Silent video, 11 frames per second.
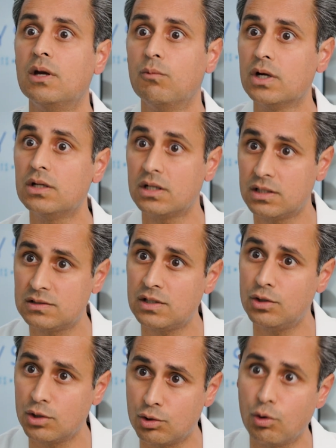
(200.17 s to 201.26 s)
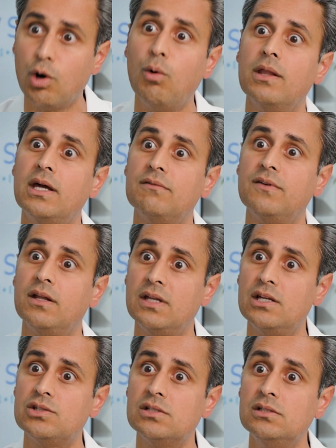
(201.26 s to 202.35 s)
And we're going to continue to grow on that
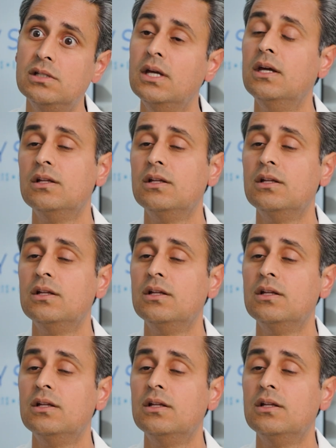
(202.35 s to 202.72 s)
foundation